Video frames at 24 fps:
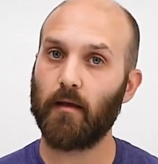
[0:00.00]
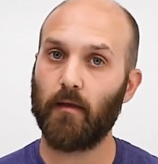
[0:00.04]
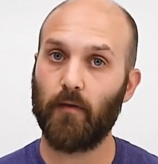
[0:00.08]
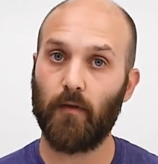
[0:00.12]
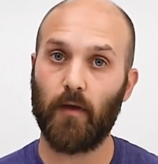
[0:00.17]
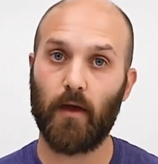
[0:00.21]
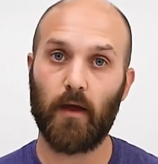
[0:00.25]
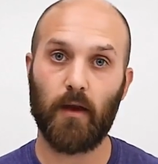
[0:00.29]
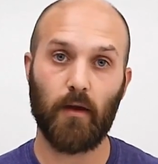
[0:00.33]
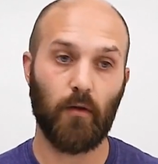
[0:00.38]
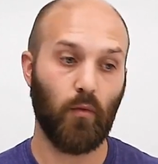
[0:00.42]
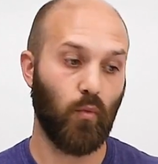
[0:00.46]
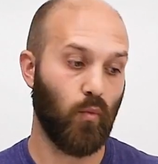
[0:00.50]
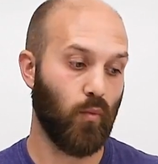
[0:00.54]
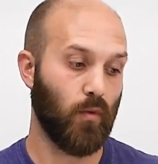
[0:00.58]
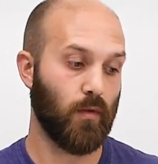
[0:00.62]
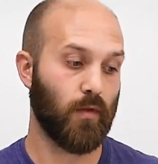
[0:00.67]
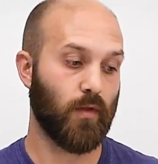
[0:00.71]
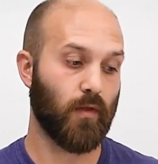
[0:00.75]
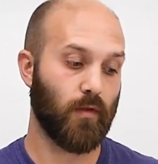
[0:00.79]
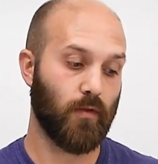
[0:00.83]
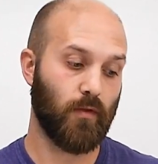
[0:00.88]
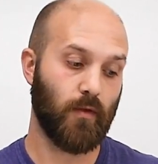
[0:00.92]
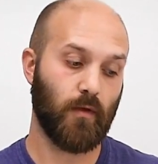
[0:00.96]
and then
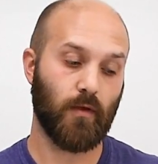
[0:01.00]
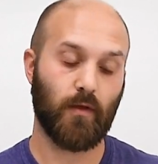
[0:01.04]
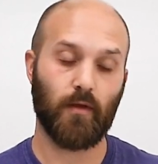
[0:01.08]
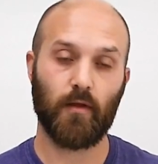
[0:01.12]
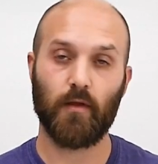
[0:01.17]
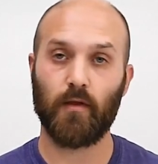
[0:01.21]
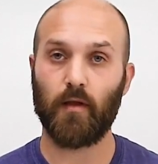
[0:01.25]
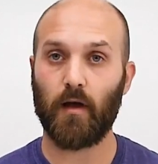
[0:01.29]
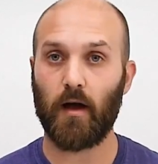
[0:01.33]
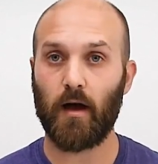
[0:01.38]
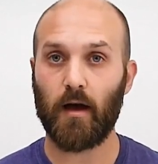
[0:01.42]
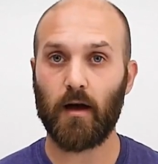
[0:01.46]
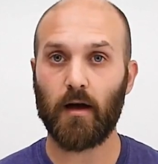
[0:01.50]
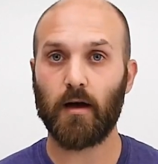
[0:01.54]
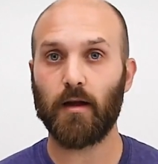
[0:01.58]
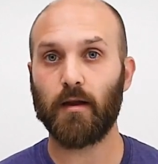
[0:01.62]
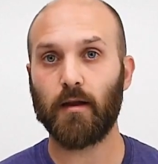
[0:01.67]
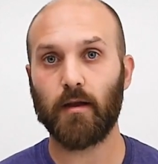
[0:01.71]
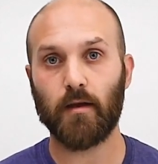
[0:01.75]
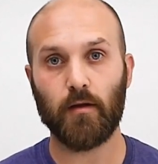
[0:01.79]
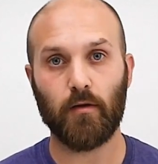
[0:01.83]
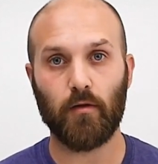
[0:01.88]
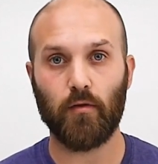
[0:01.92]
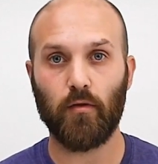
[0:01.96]
once this is
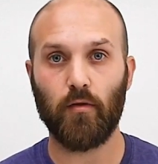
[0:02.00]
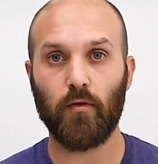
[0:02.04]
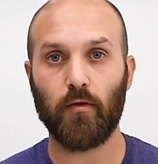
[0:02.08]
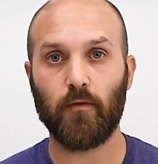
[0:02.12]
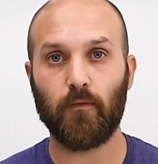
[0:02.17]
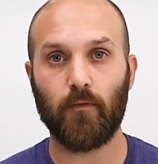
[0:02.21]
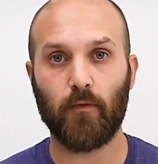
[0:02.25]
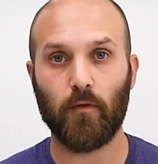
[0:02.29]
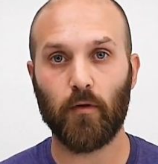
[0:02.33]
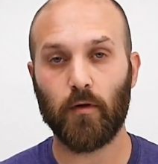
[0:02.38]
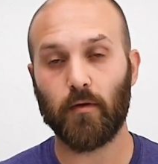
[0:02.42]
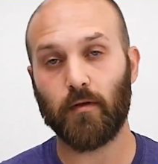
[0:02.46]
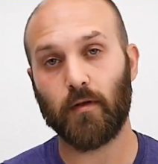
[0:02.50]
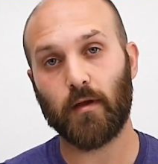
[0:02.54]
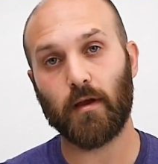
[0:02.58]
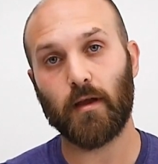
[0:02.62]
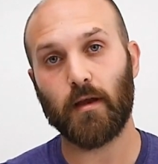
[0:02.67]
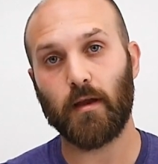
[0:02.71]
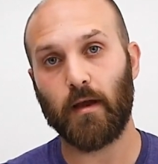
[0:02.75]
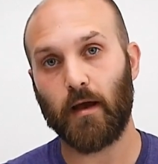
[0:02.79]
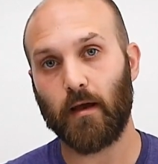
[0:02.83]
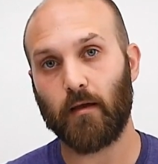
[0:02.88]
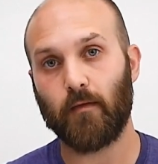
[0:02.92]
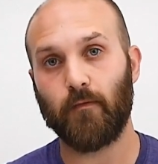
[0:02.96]
on, it'll look for it to
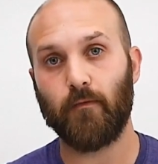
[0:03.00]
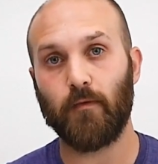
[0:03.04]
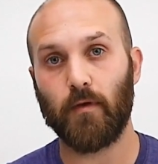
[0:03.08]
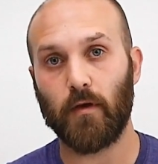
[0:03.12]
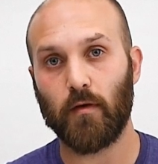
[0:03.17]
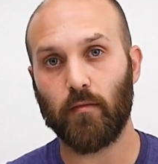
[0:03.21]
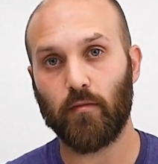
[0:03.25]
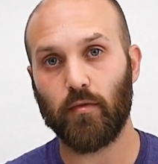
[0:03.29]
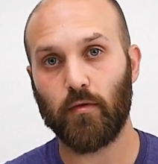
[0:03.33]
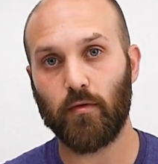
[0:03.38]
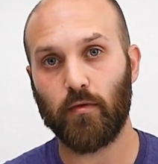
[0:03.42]
connect via